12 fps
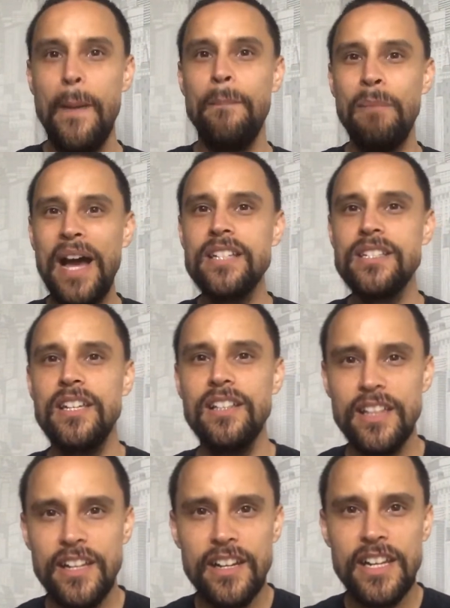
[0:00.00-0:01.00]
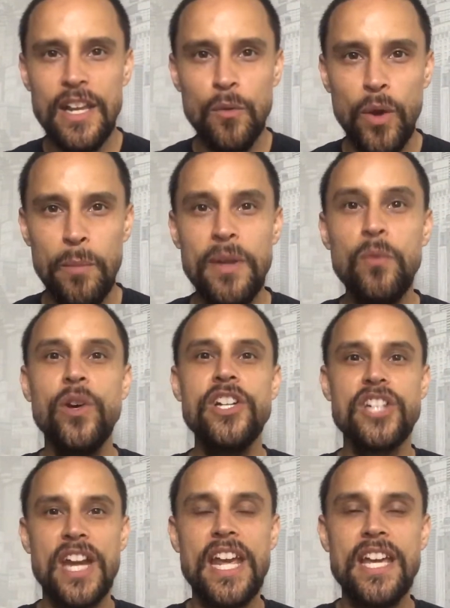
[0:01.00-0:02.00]
Masculinity in women,
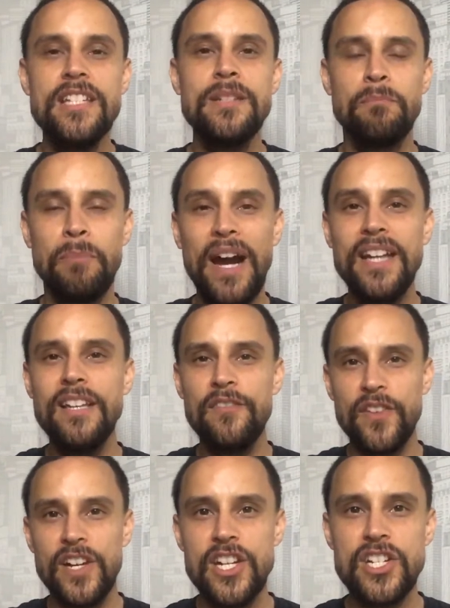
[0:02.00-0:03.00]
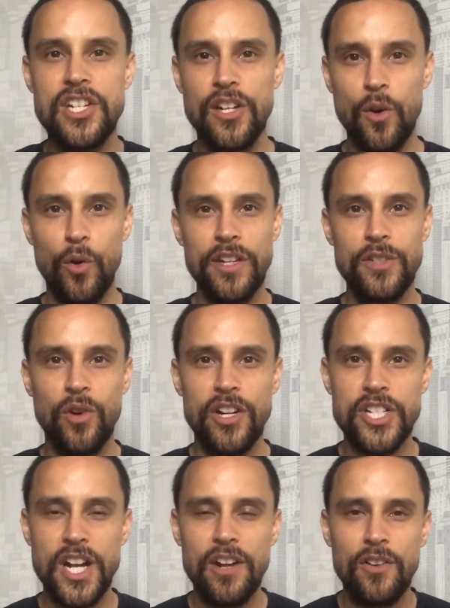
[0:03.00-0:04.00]
which is by definition, according to our
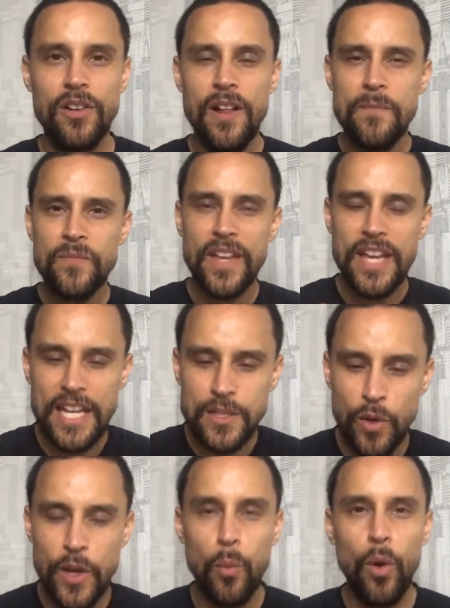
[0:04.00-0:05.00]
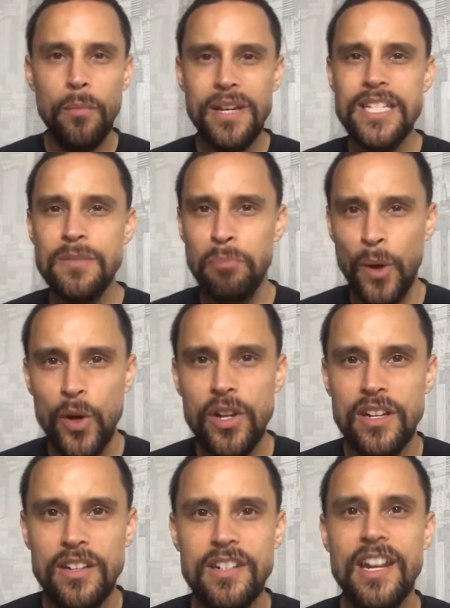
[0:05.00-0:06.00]
channel, is when a woman is
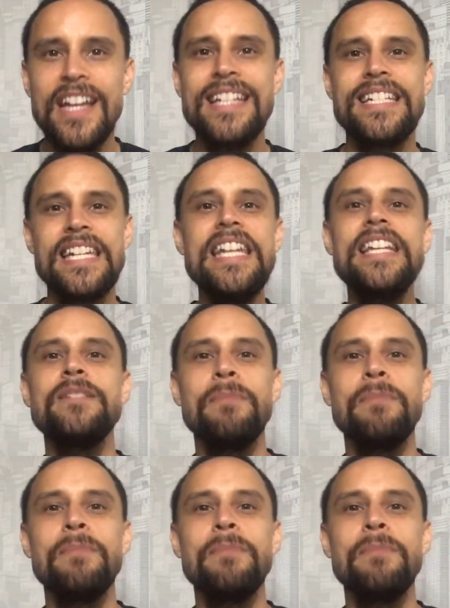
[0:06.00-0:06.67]
burdened, she is